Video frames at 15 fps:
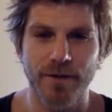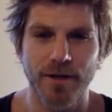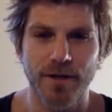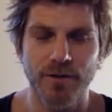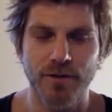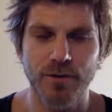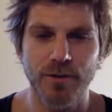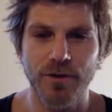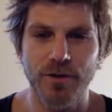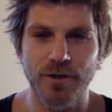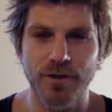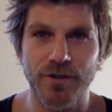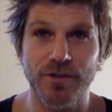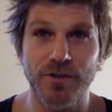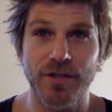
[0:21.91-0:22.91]
New
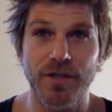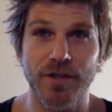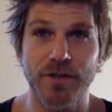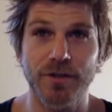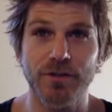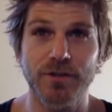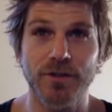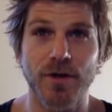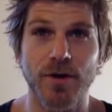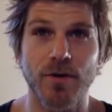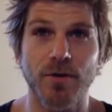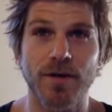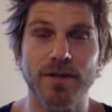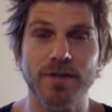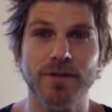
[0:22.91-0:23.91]
Year's dinner.
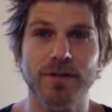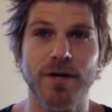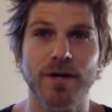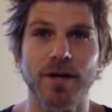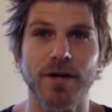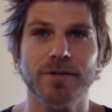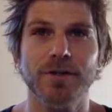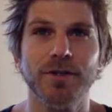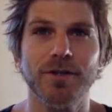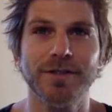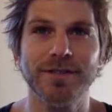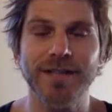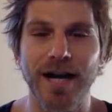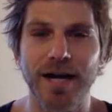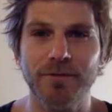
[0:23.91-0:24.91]
So it's a good
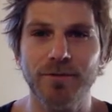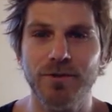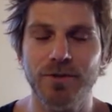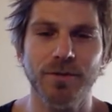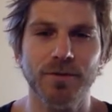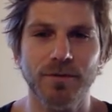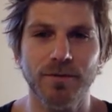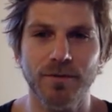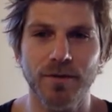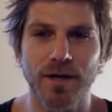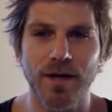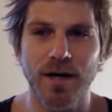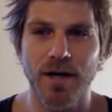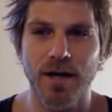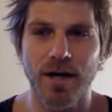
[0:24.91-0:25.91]
time to
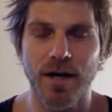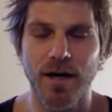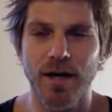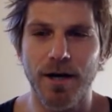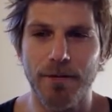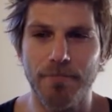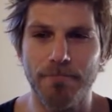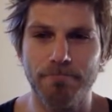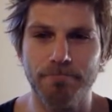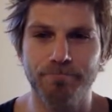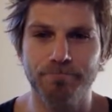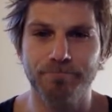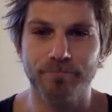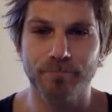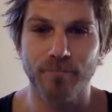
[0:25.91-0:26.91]
um,
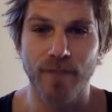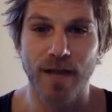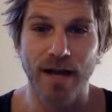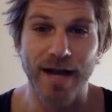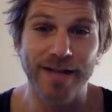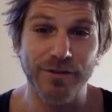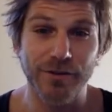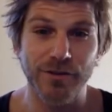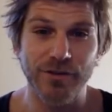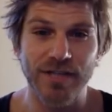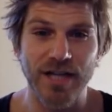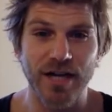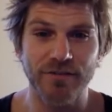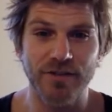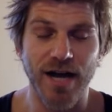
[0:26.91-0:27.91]
ask
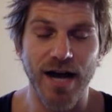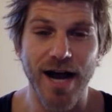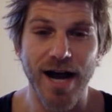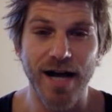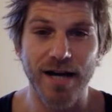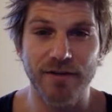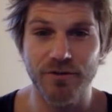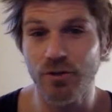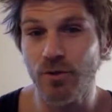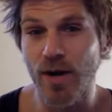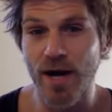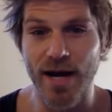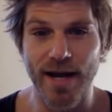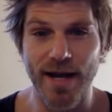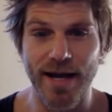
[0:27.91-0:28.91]
yourselves, how do
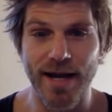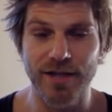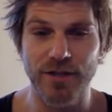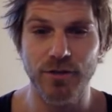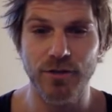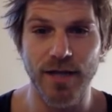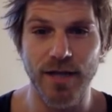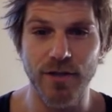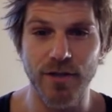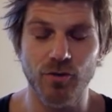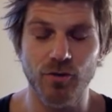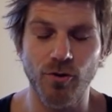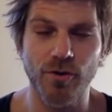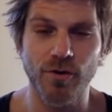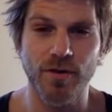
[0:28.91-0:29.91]
I actually
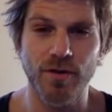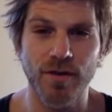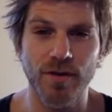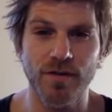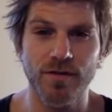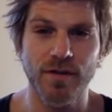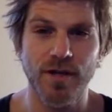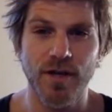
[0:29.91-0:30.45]
enjoy these